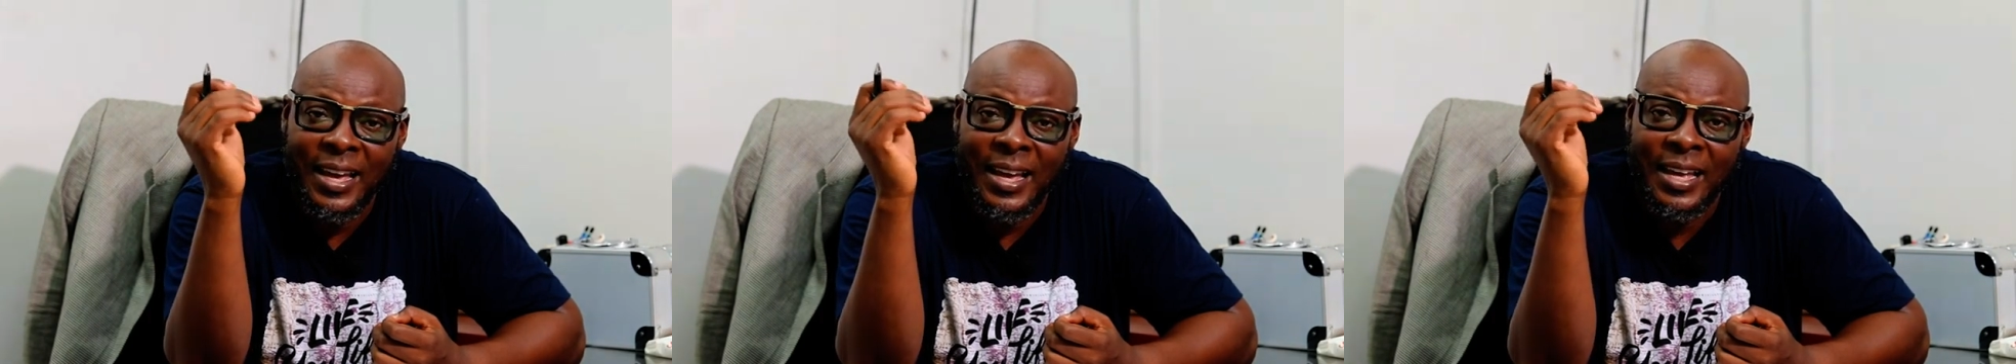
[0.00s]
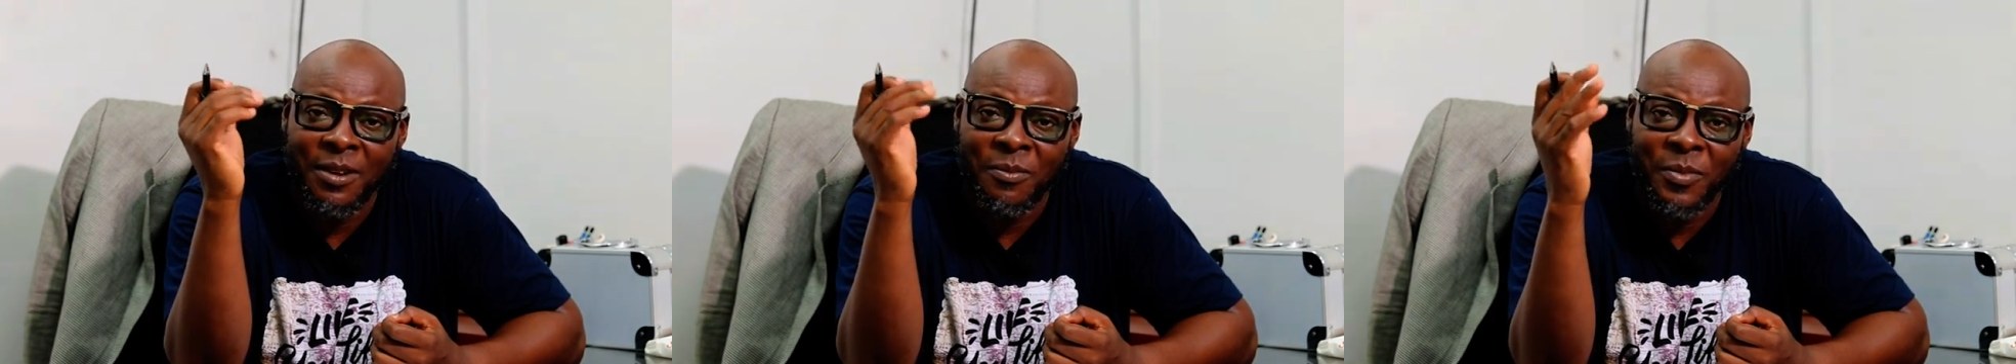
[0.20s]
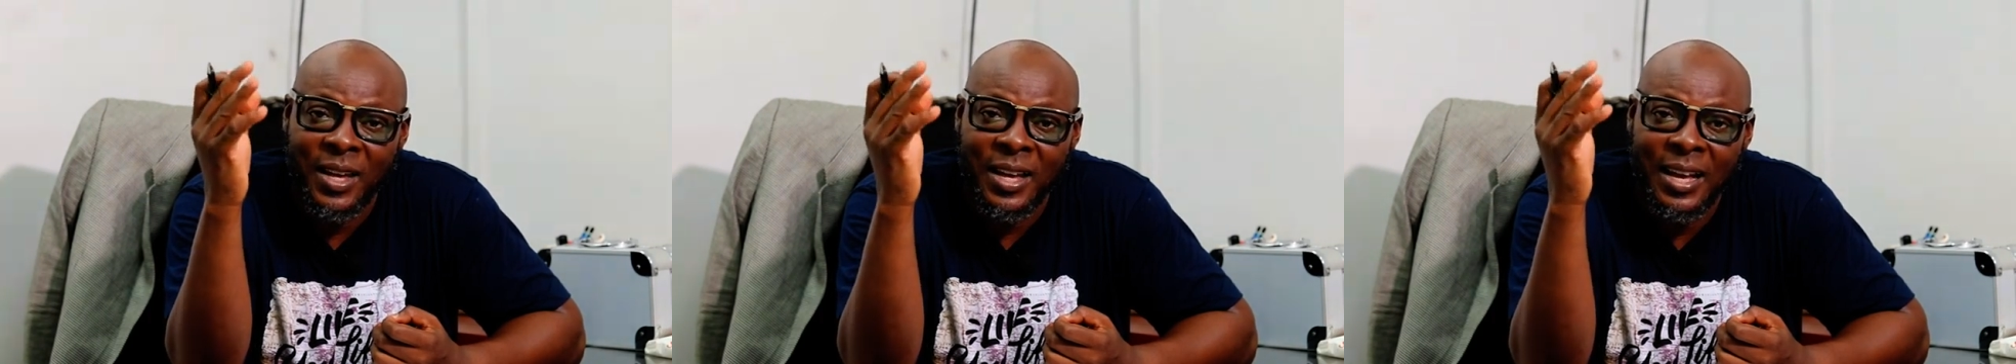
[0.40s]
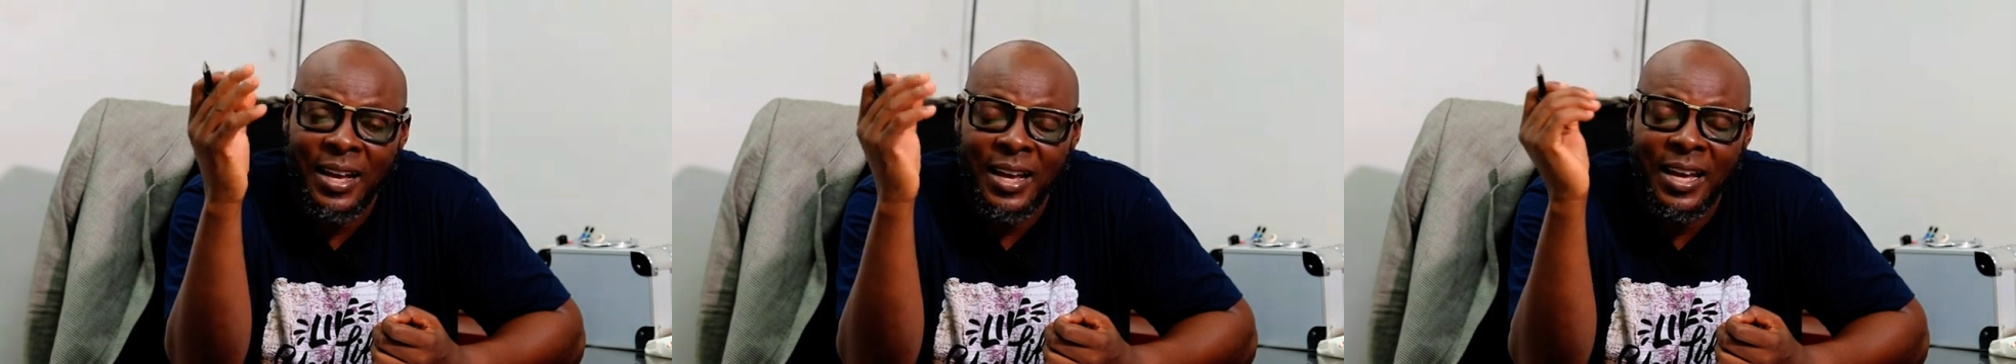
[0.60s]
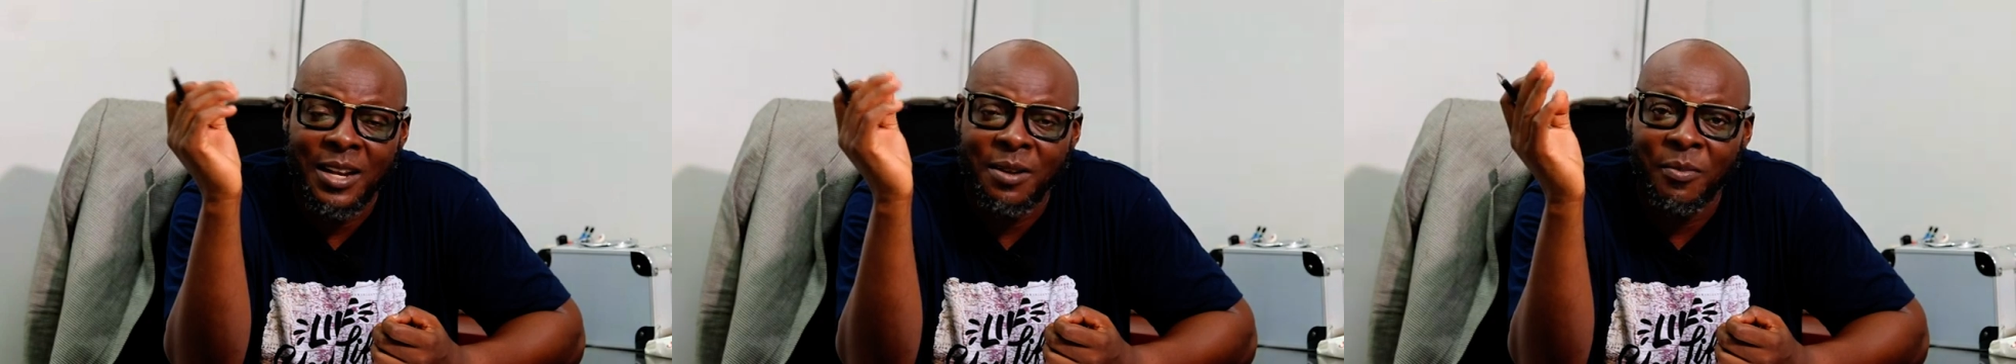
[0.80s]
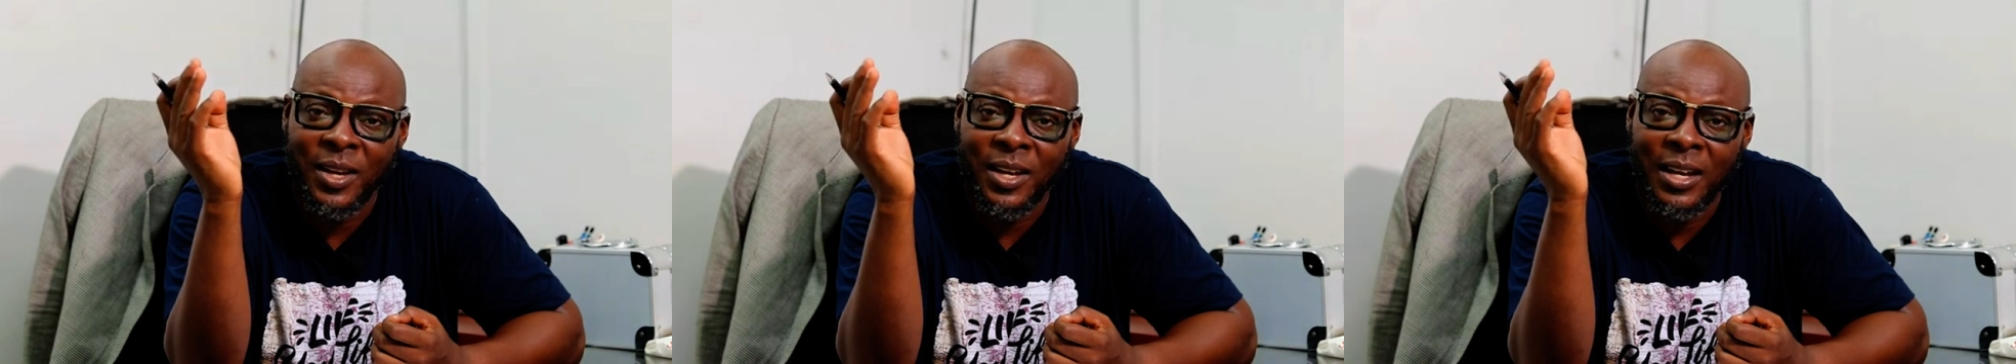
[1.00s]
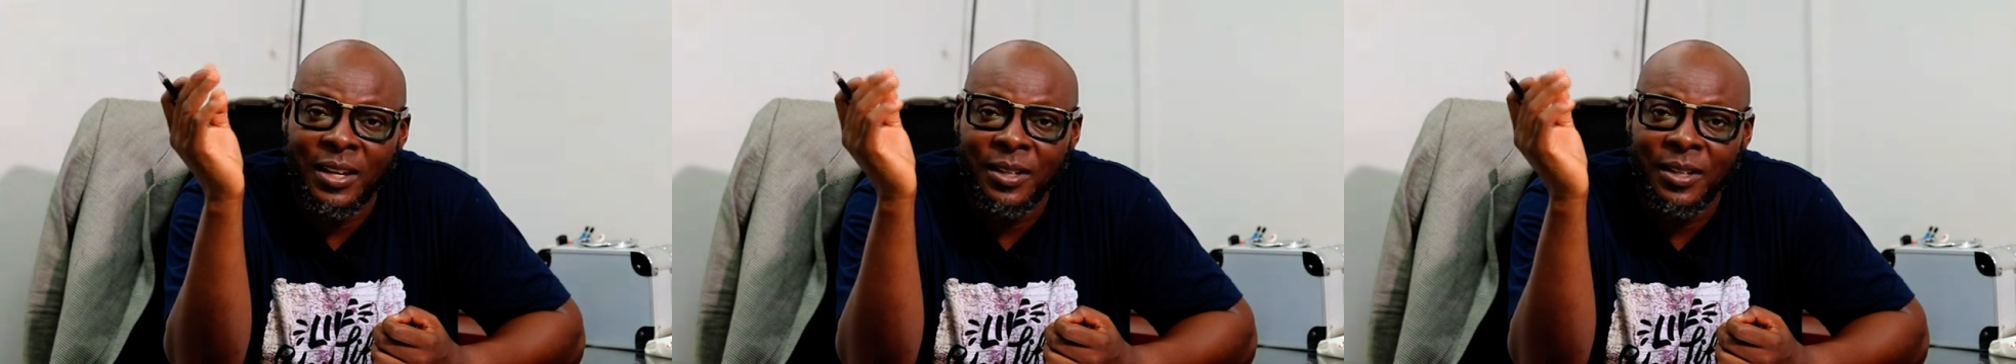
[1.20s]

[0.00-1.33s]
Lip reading: and bigger and bigger.